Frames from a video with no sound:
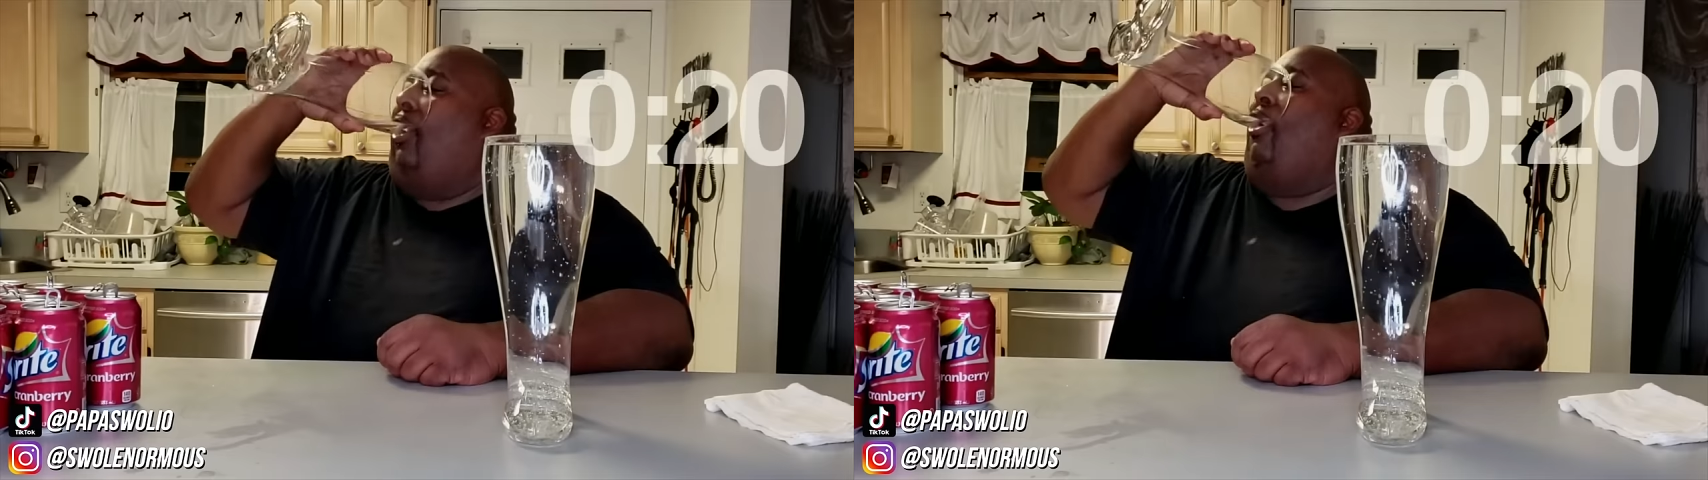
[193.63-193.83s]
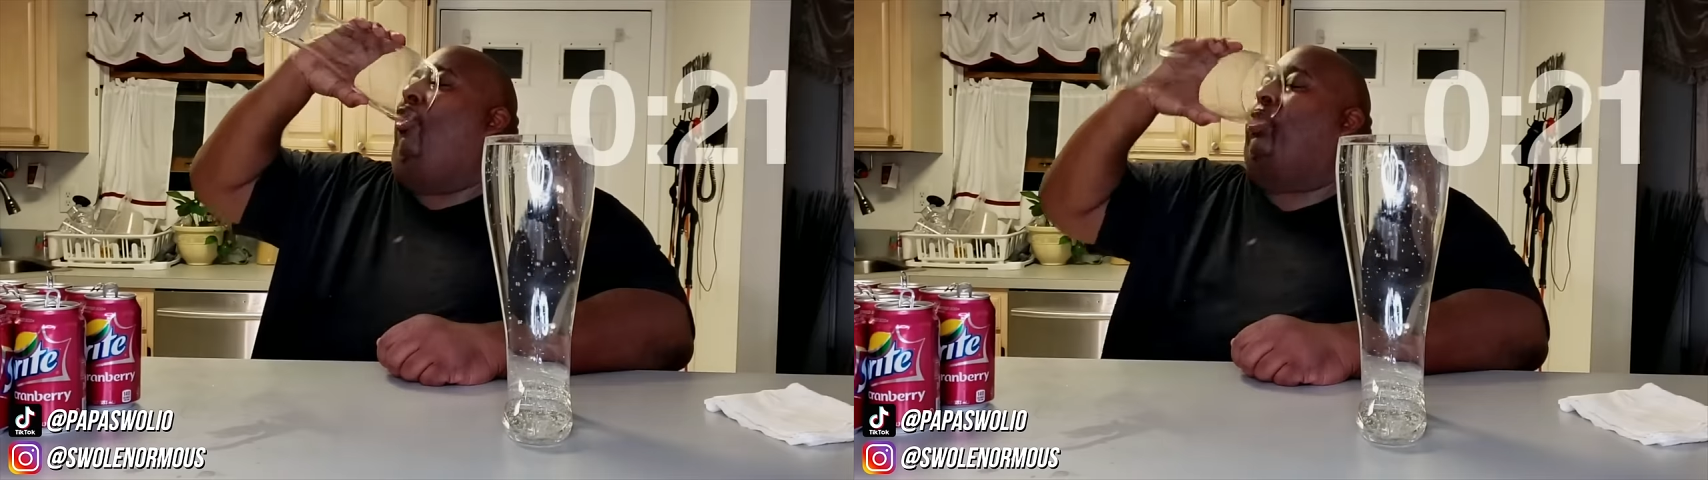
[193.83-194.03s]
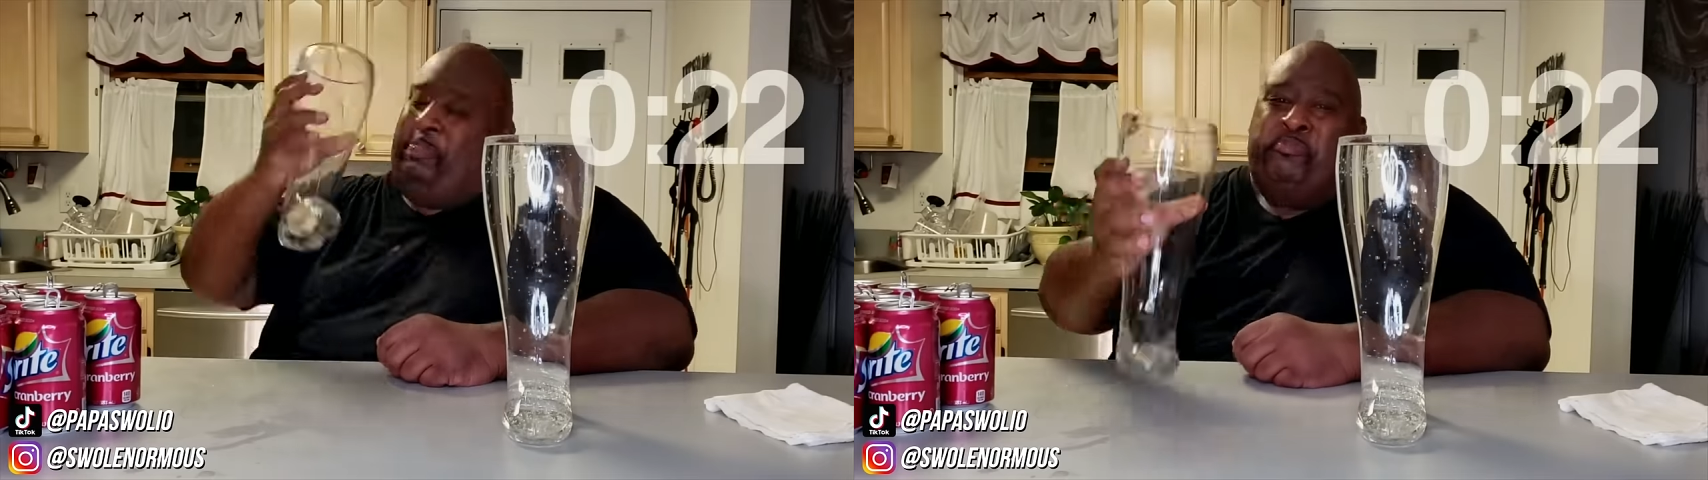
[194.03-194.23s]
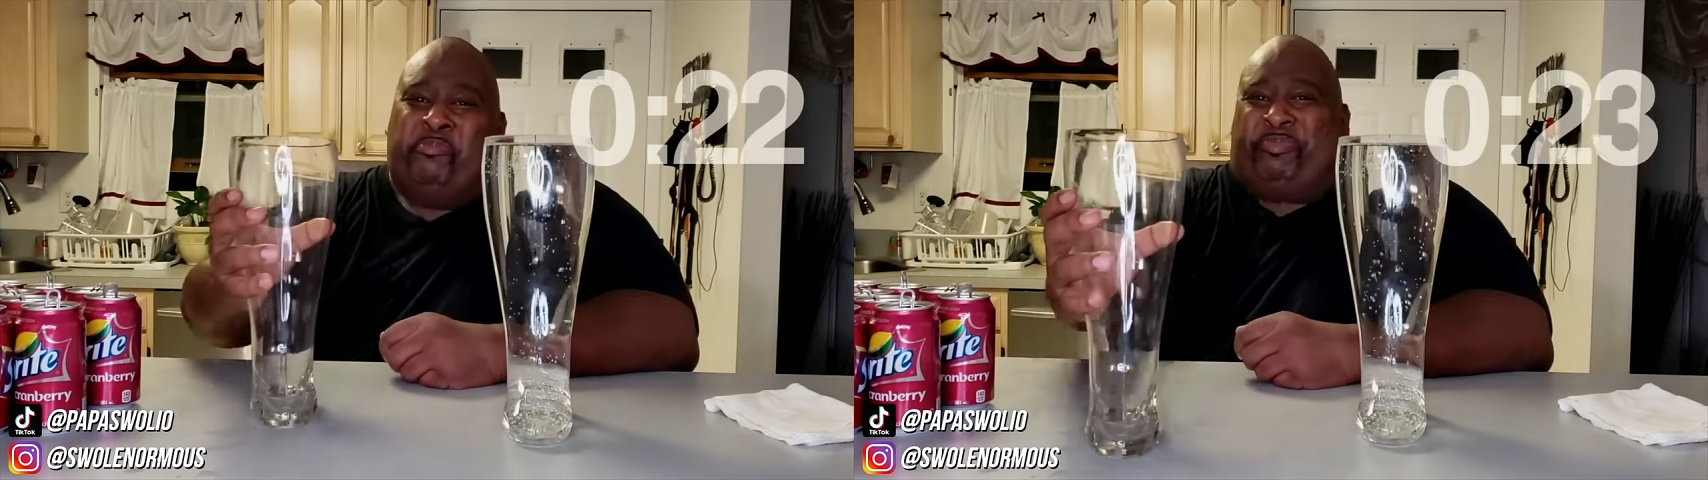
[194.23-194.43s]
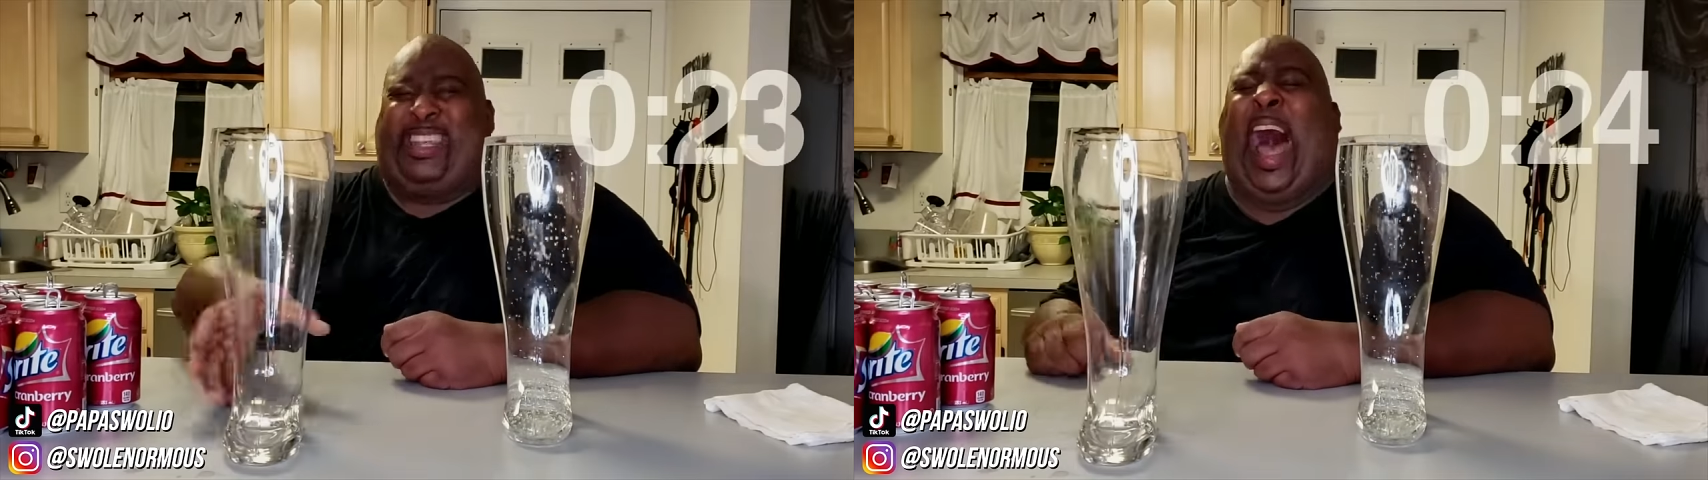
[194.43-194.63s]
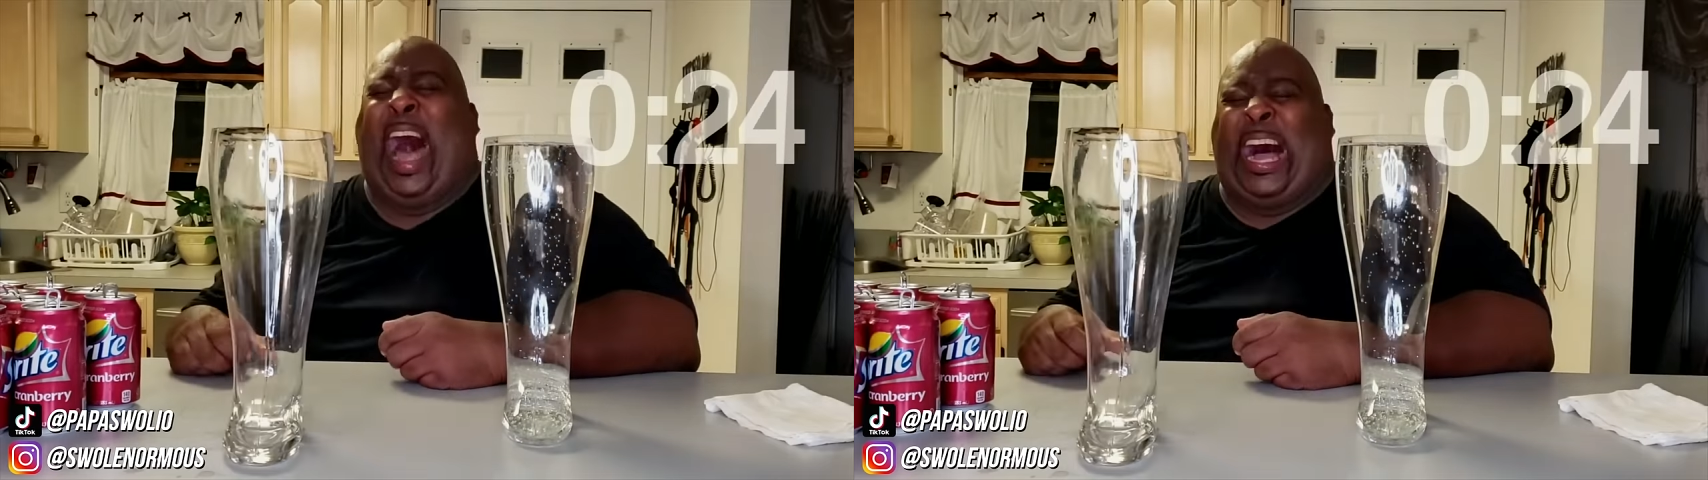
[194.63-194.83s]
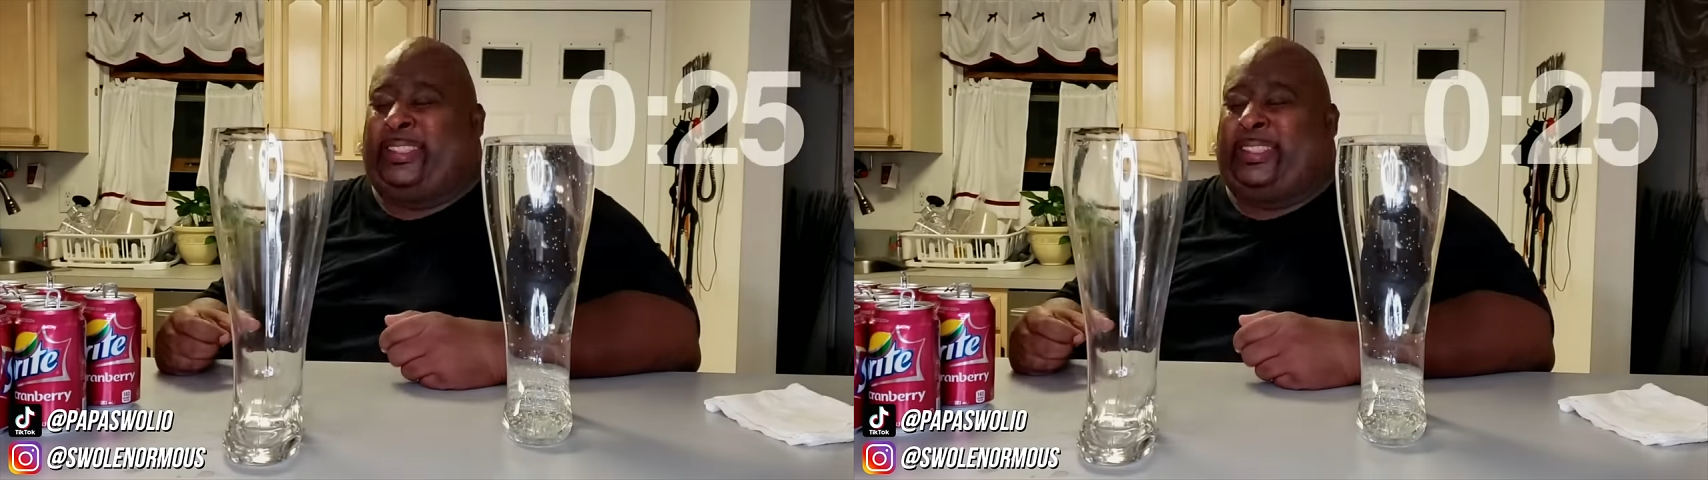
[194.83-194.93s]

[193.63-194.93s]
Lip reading: He chugs big